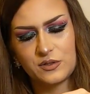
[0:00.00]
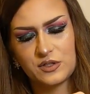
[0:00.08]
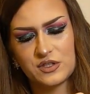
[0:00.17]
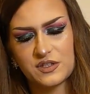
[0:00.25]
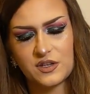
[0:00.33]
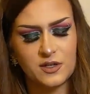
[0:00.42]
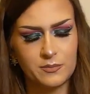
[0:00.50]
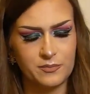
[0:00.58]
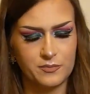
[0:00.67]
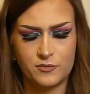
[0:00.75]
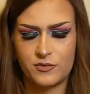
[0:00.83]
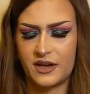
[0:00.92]
Just gonna
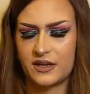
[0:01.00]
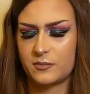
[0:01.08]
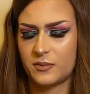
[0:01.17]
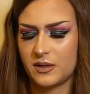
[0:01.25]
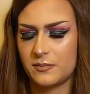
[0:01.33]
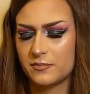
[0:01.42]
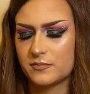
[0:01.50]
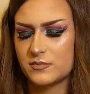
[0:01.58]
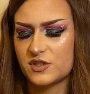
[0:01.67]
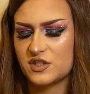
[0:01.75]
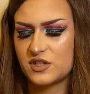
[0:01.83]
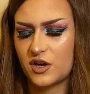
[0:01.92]
randomly
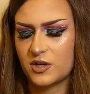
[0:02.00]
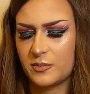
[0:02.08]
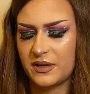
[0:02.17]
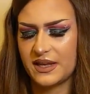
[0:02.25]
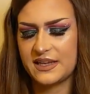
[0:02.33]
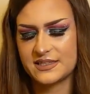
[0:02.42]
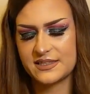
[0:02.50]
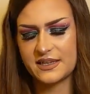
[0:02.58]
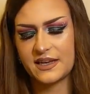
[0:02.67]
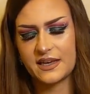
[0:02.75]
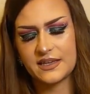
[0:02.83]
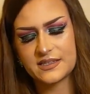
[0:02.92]
start
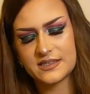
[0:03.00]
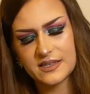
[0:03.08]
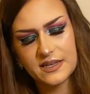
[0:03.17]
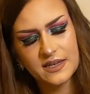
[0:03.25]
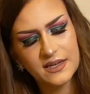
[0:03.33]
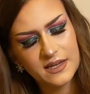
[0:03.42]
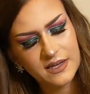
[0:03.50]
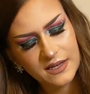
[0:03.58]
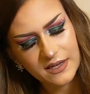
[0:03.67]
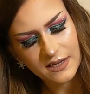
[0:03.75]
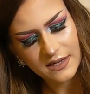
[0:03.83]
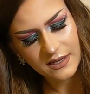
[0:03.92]
placing it
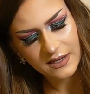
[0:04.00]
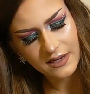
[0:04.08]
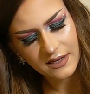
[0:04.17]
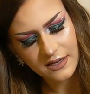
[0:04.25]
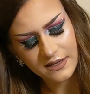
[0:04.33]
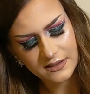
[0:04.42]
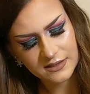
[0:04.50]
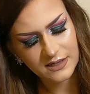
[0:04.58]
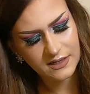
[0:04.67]
in